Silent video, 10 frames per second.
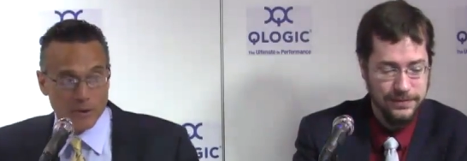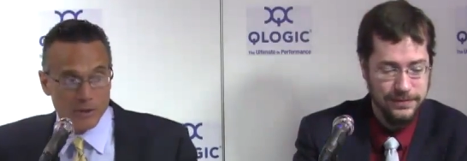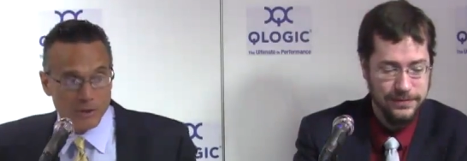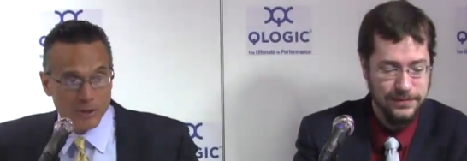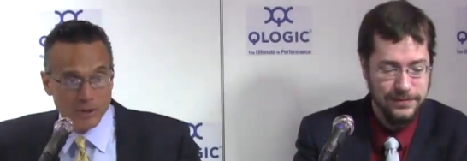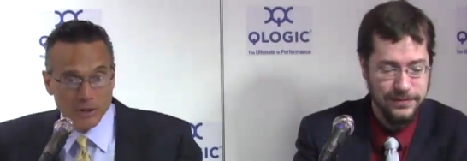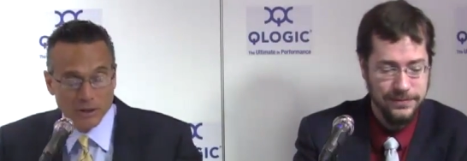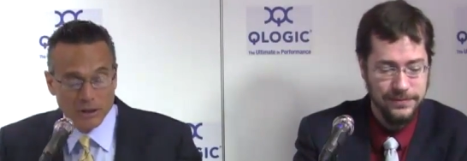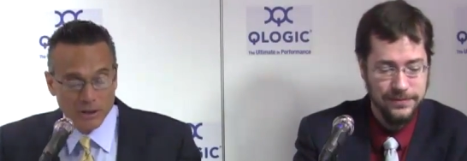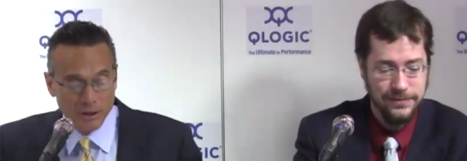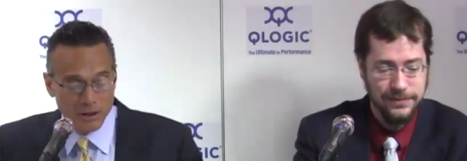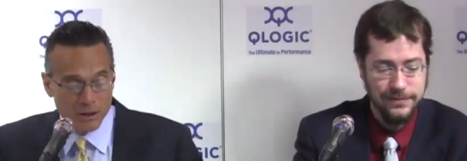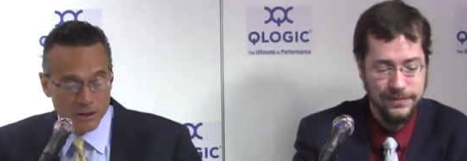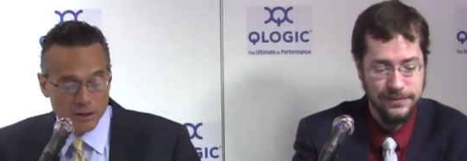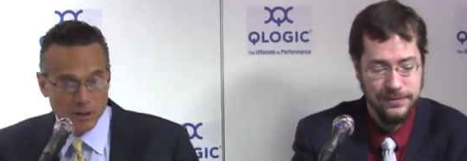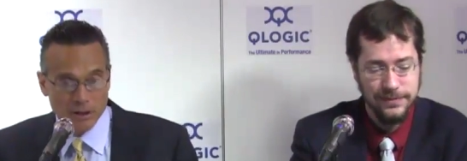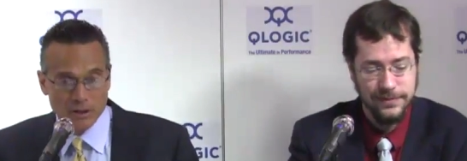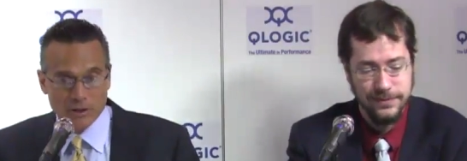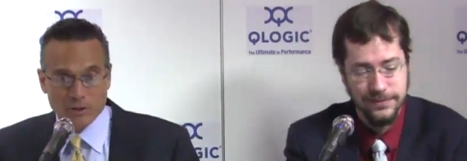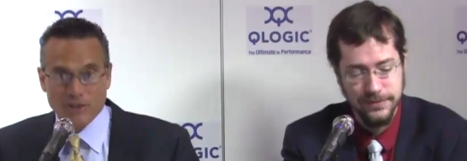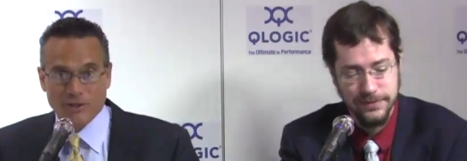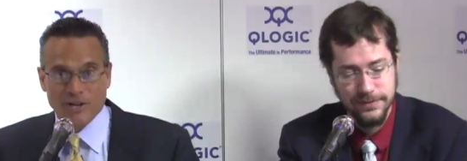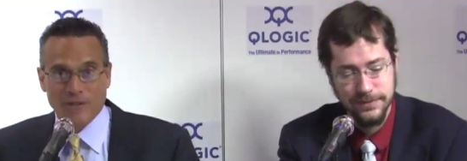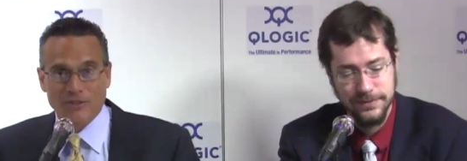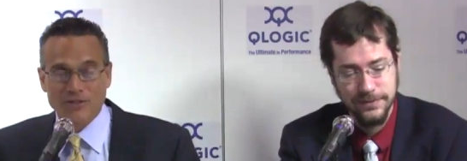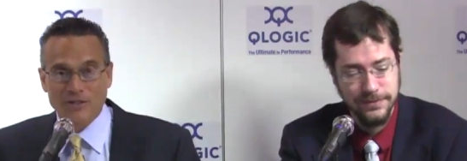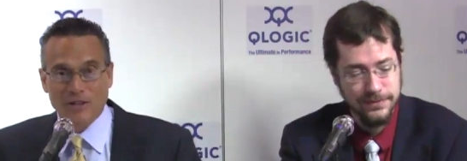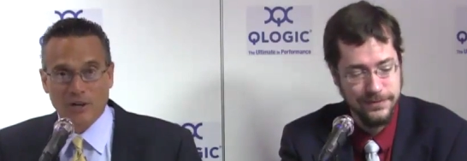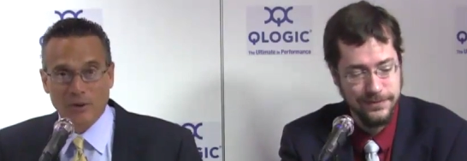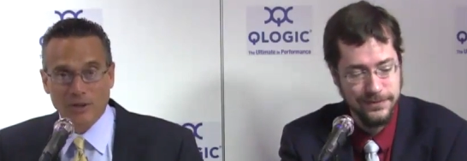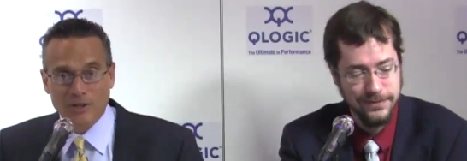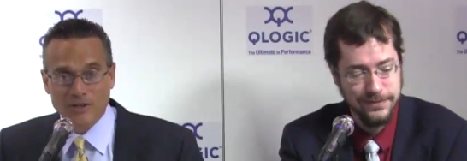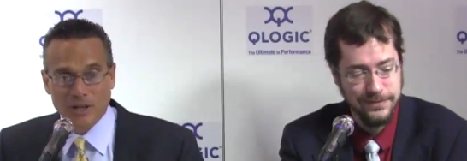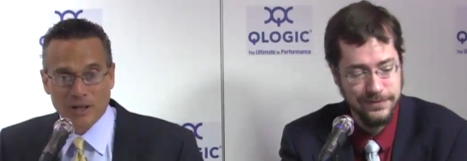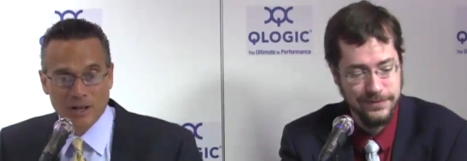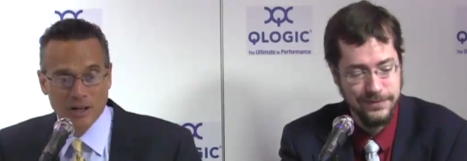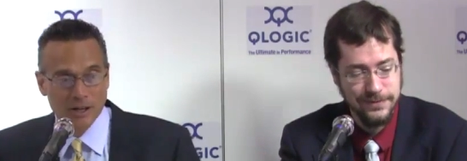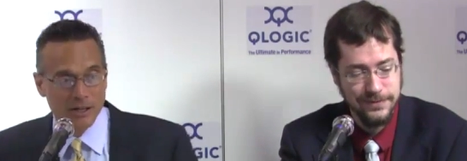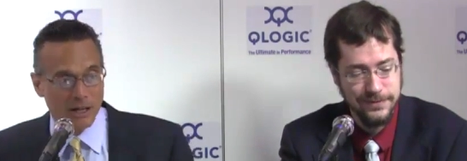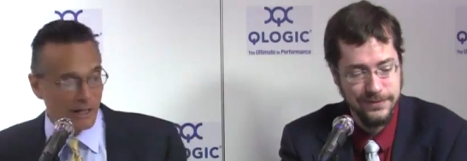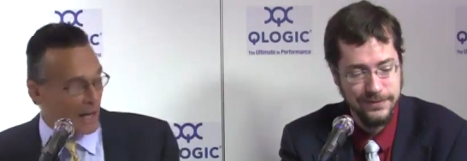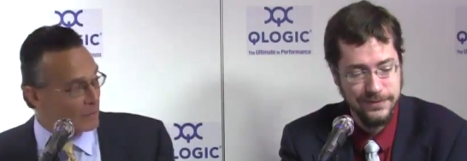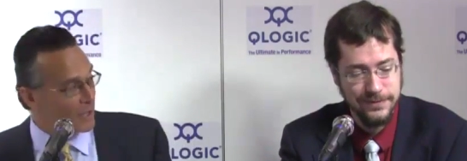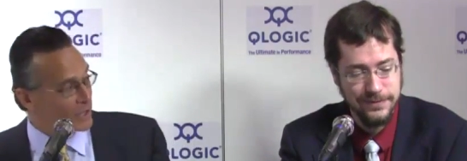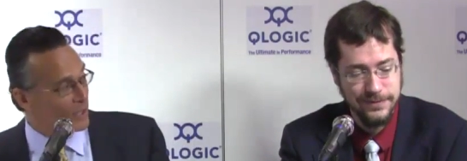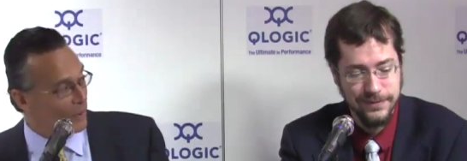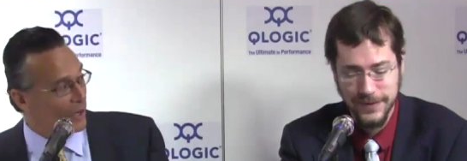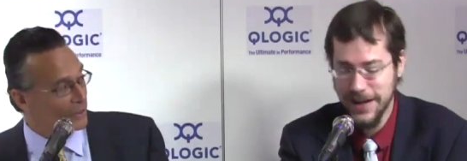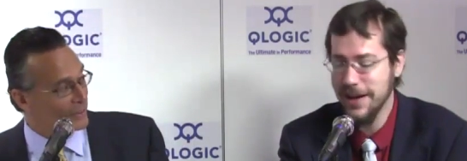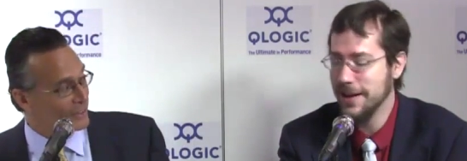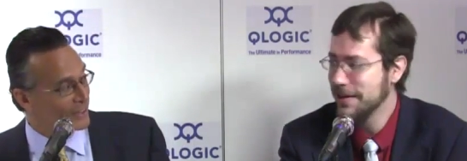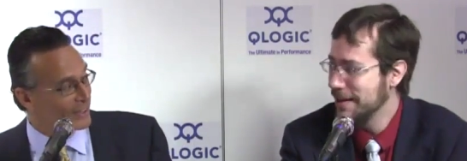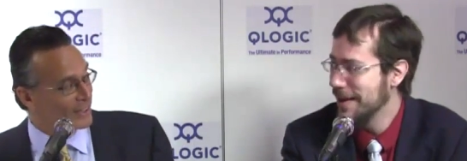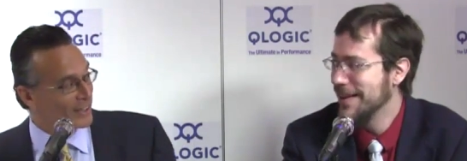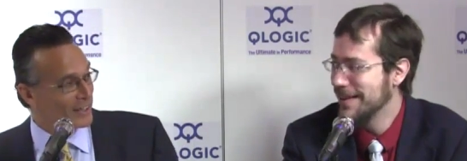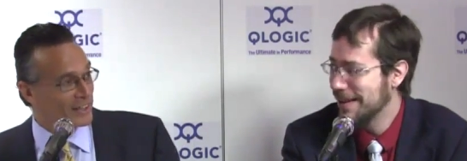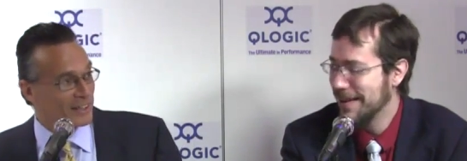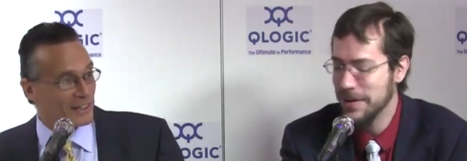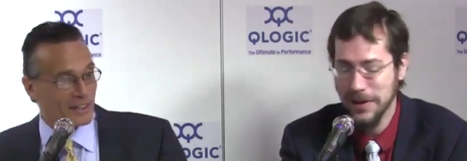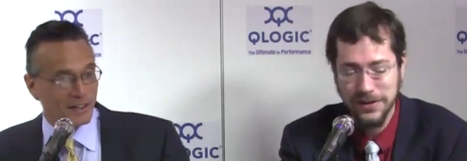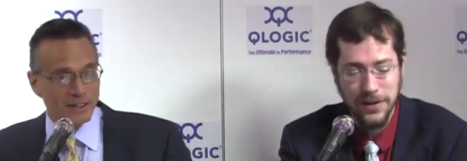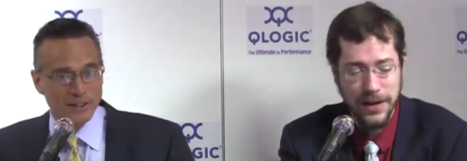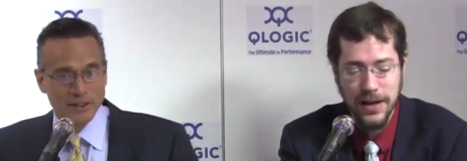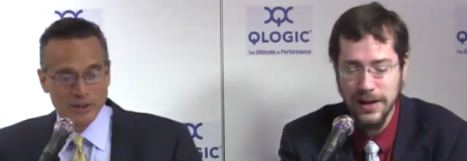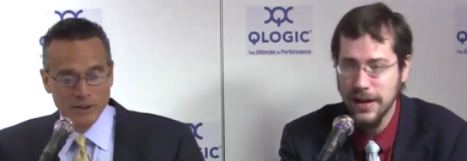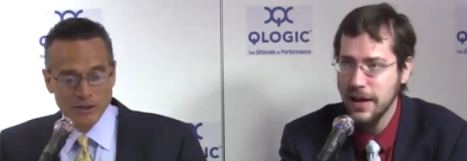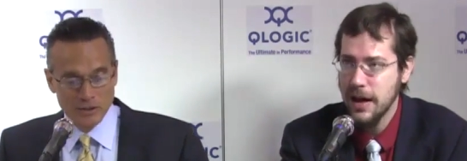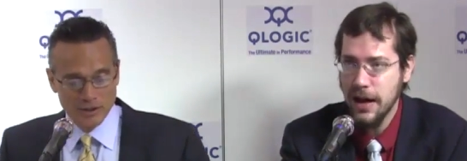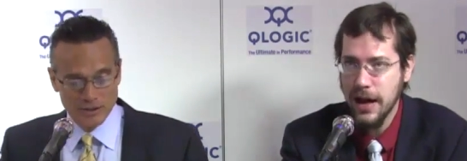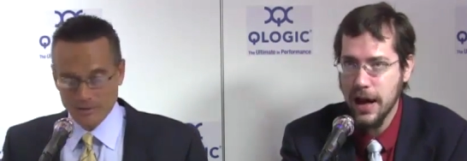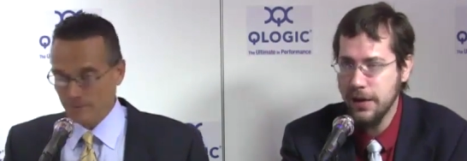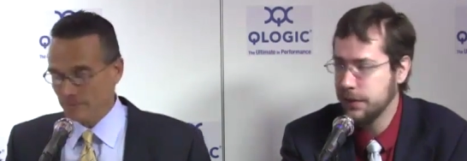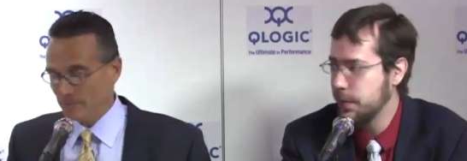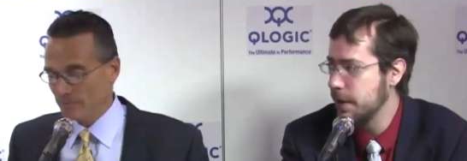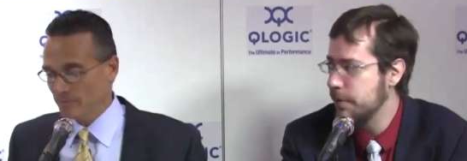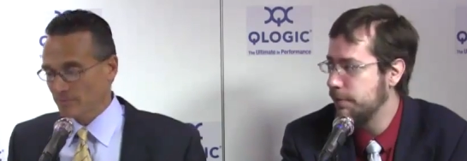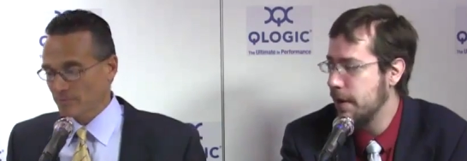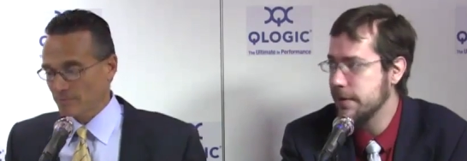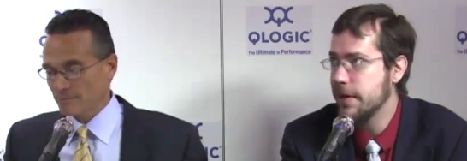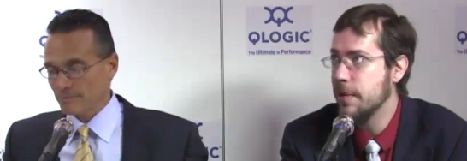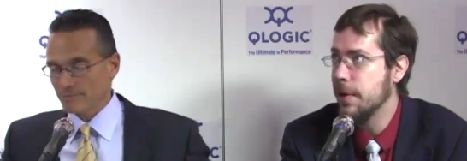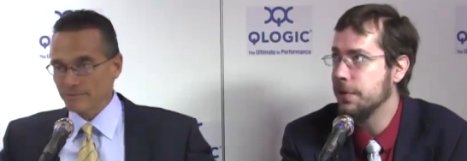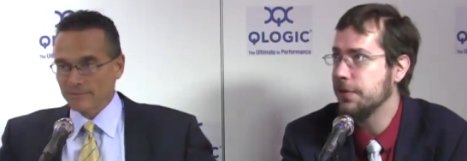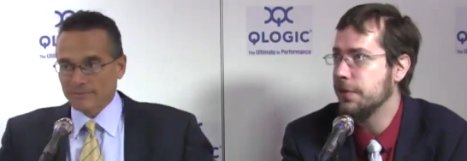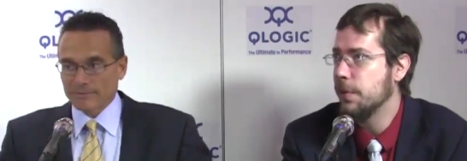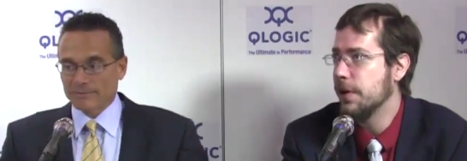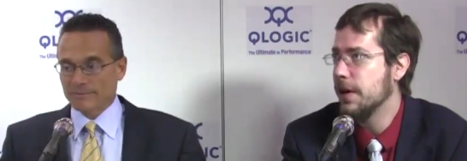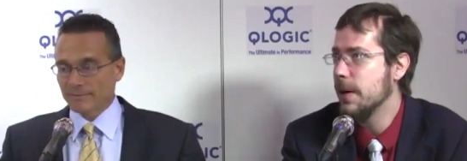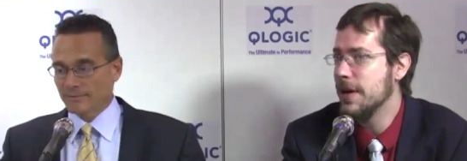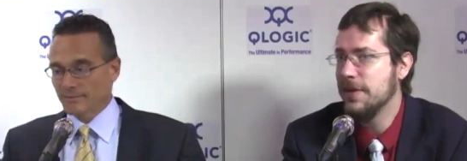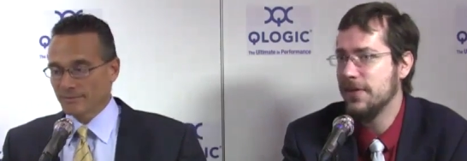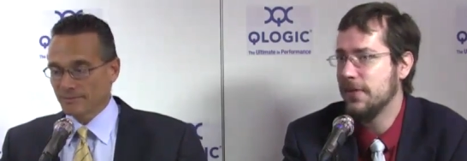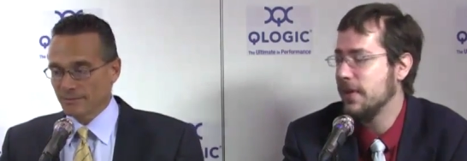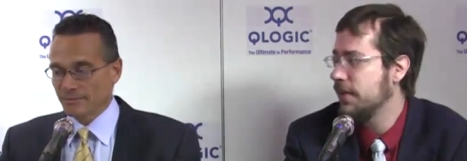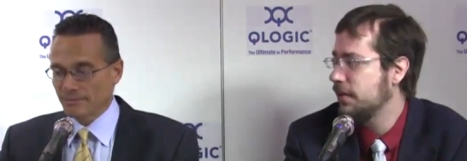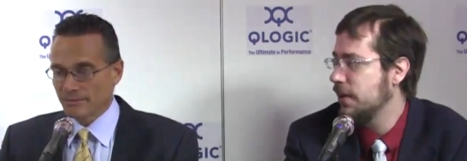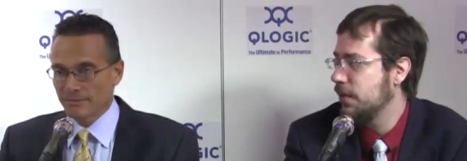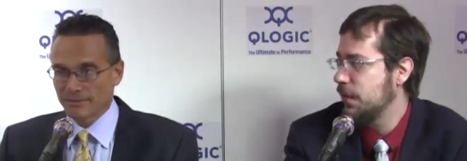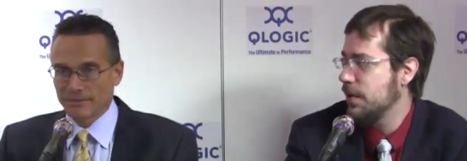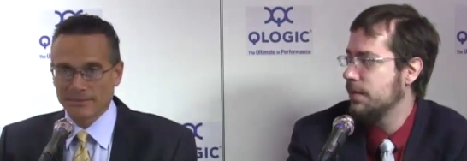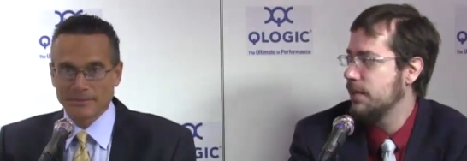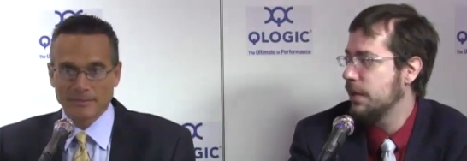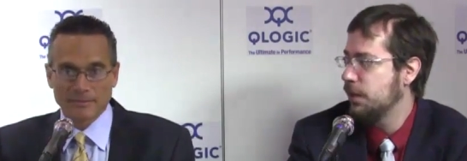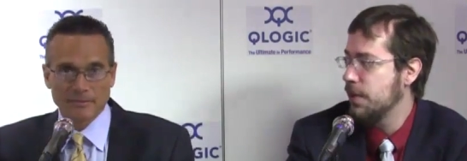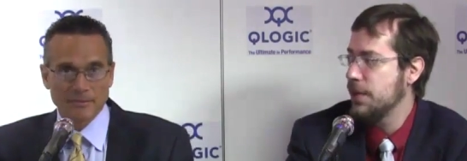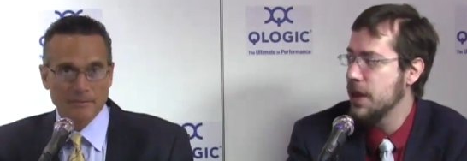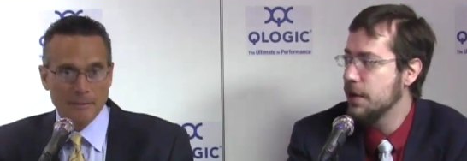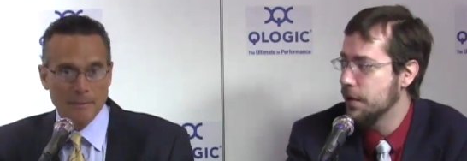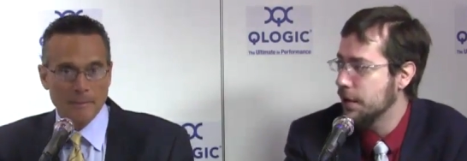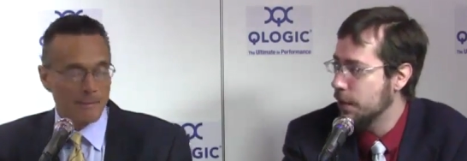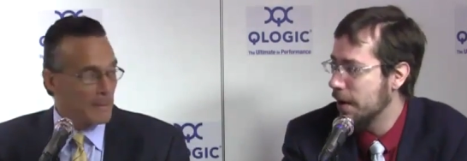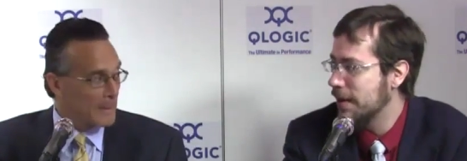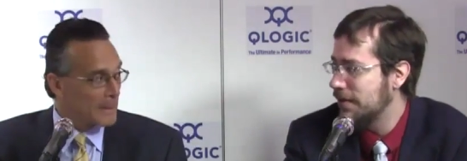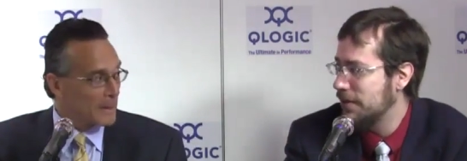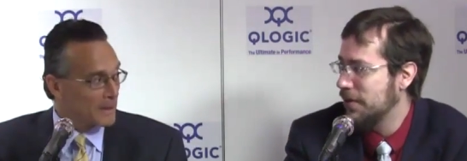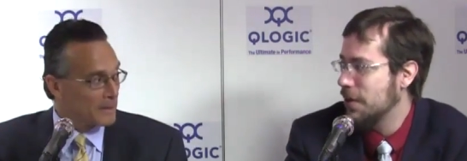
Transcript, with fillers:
Speaker 1: Howard Street, and, and, and the streets of San Francisco is uh, the cloud must go on. Yeah, yeah, right? the
Speaker 2: cloud must go on. It, Alex Williams pegged it in a post this morning. I mean, it's just it's, it's fun. It's fun theater in a way. It's a